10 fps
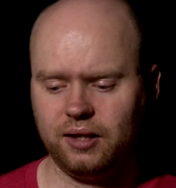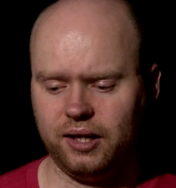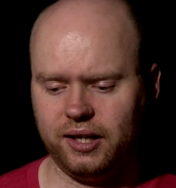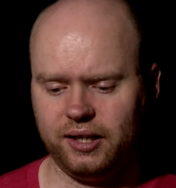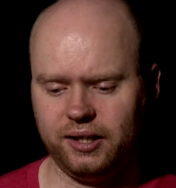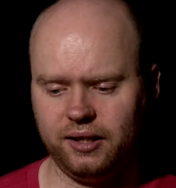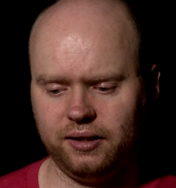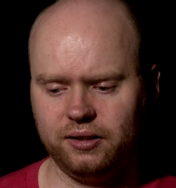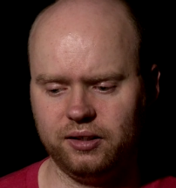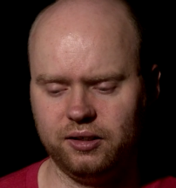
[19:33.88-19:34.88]

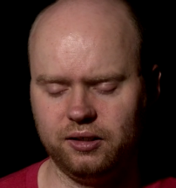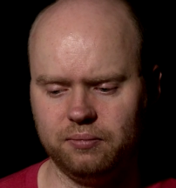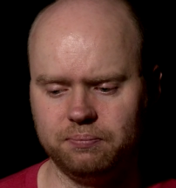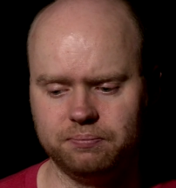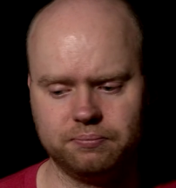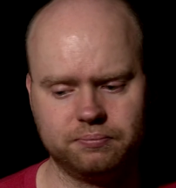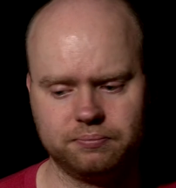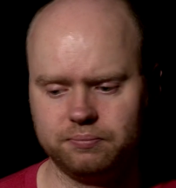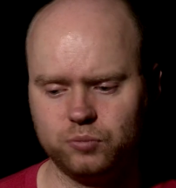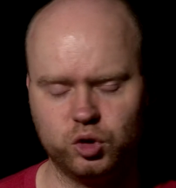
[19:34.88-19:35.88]
and um,
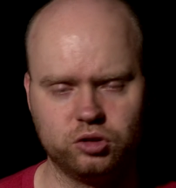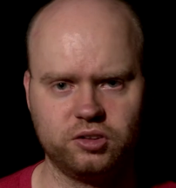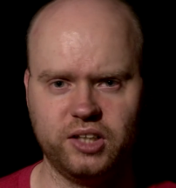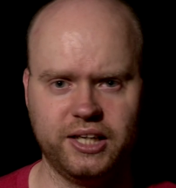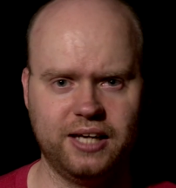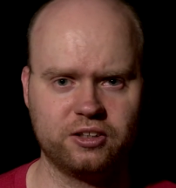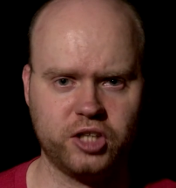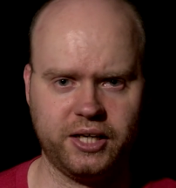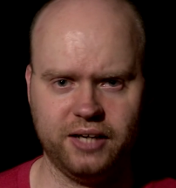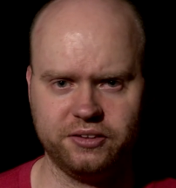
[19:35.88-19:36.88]
just again,
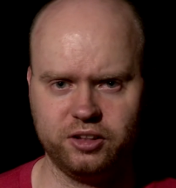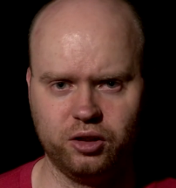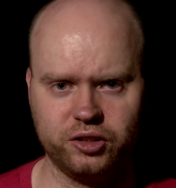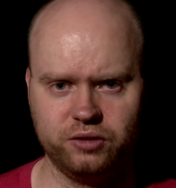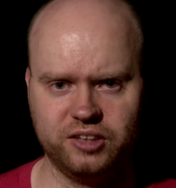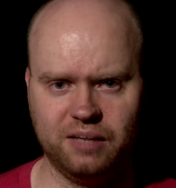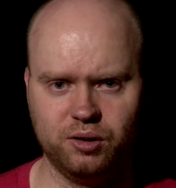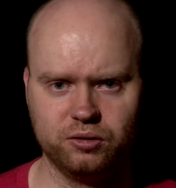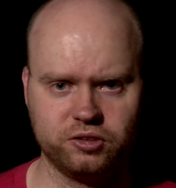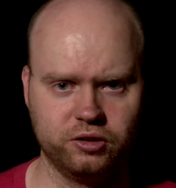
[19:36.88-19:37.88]
check out the audio
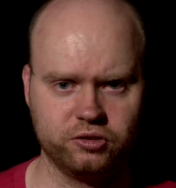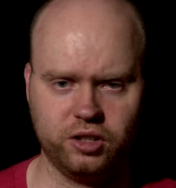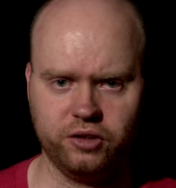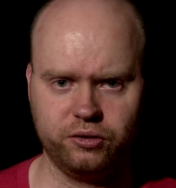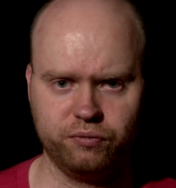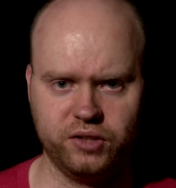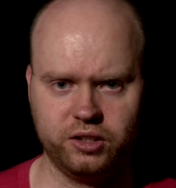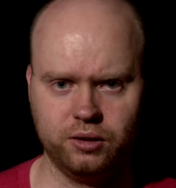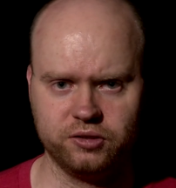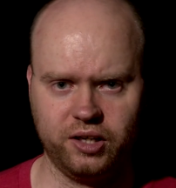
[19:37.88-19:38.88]
demos. There's other
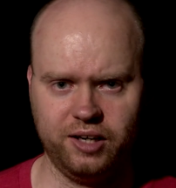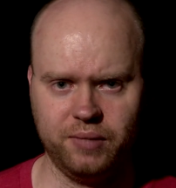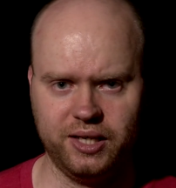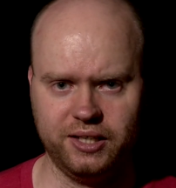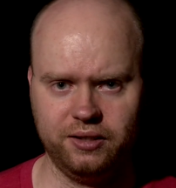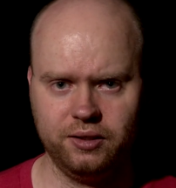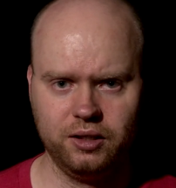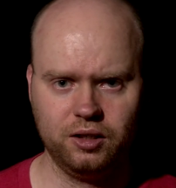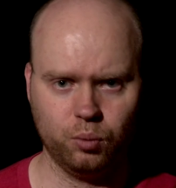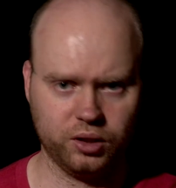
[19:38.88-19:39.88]
videos that I made
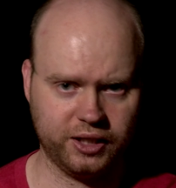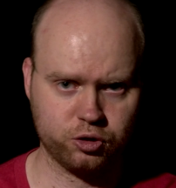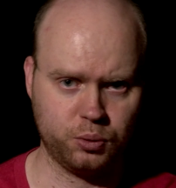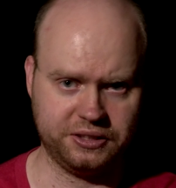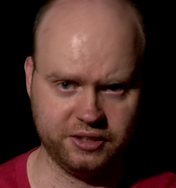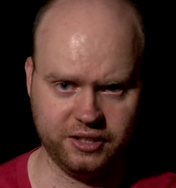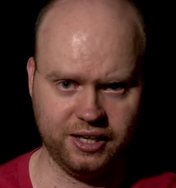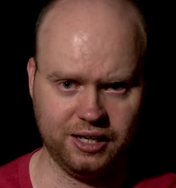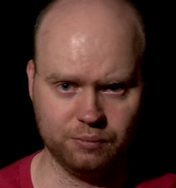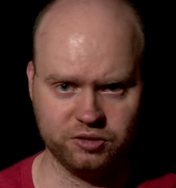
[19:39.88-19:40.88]
where I tweak the
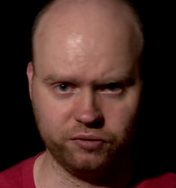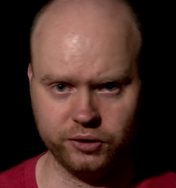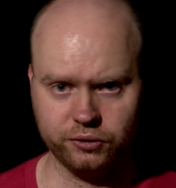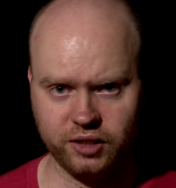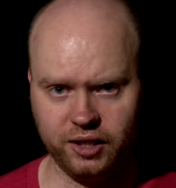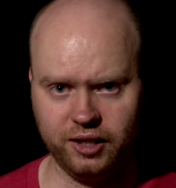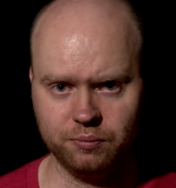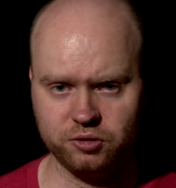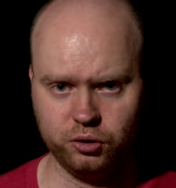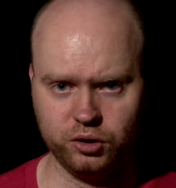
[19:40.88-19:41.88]
knobs in real
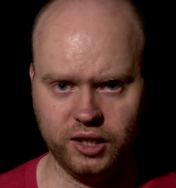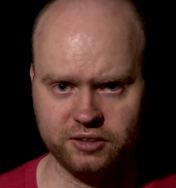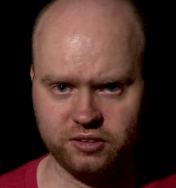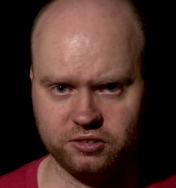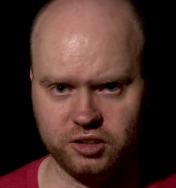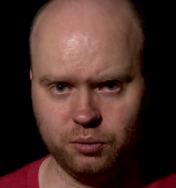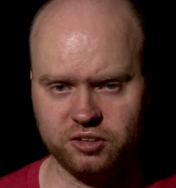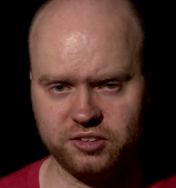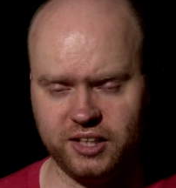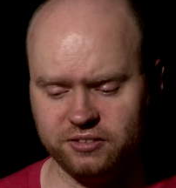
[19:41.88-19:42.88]
time so you guys can see what it
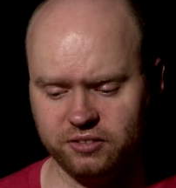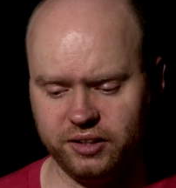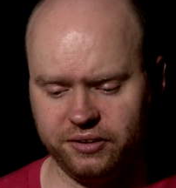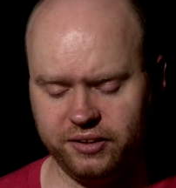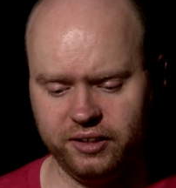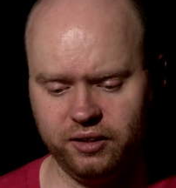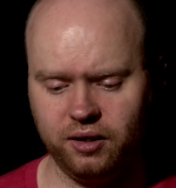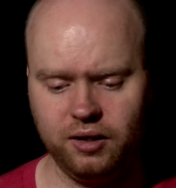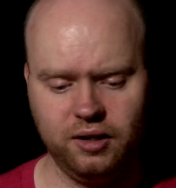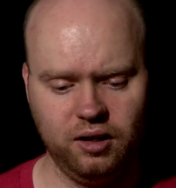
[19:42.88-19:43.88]
sounds like there.
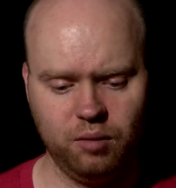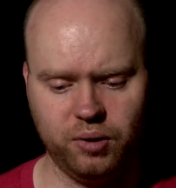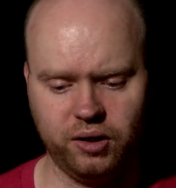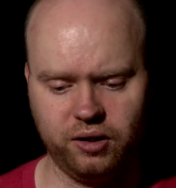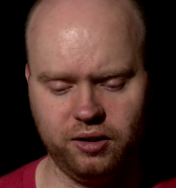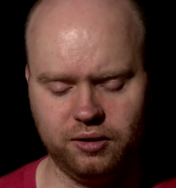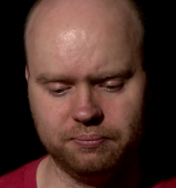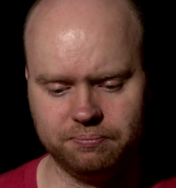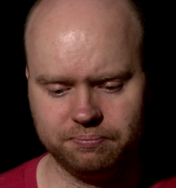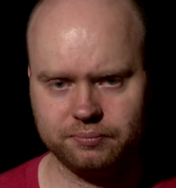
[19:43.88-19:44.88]
But
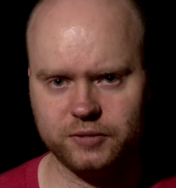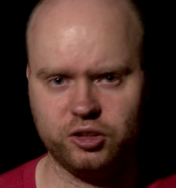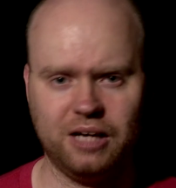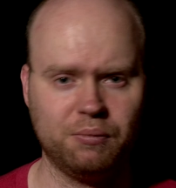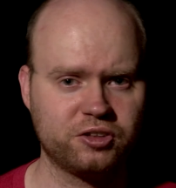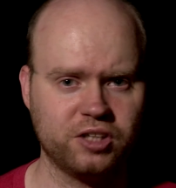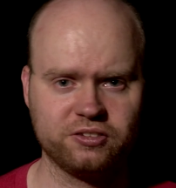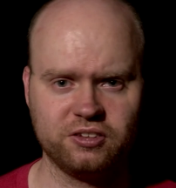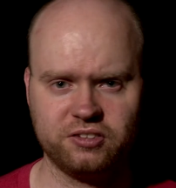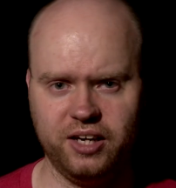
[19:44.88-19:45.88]
um, there's not much
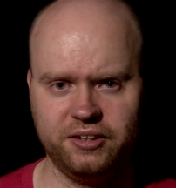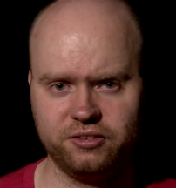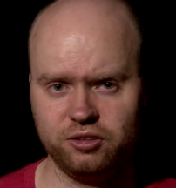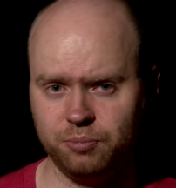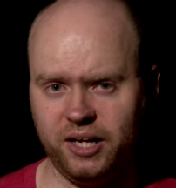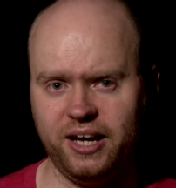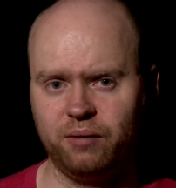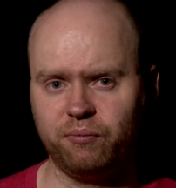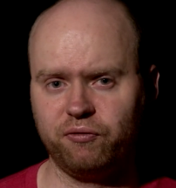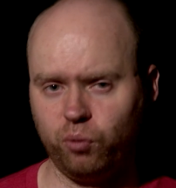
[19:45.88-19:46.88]
else to say. This has been
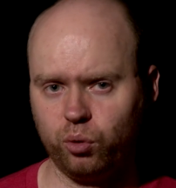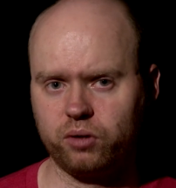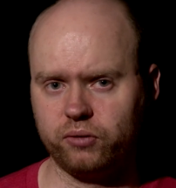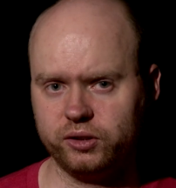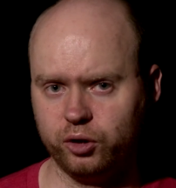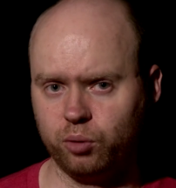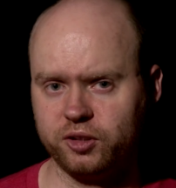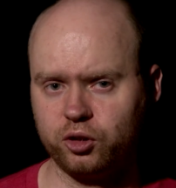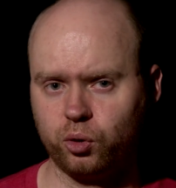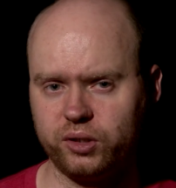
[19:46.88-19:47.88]
Adam for
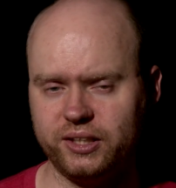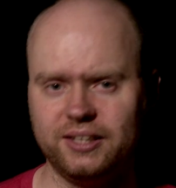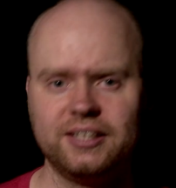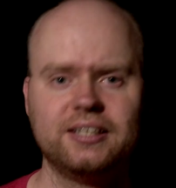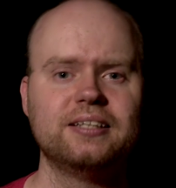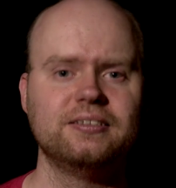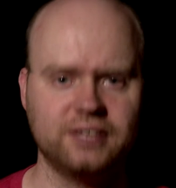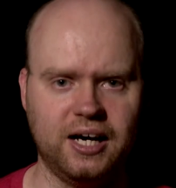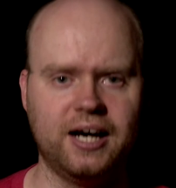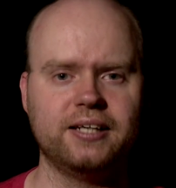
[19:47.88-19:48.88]

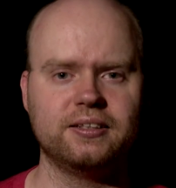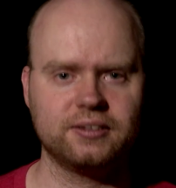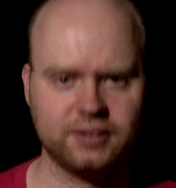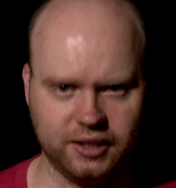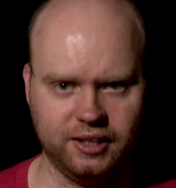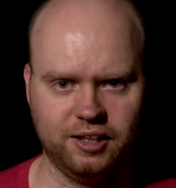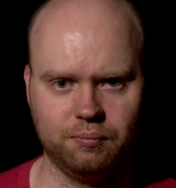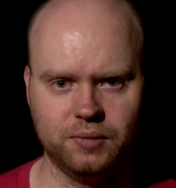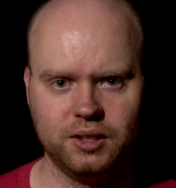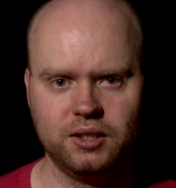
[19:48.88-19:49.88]
realhomerecording.com.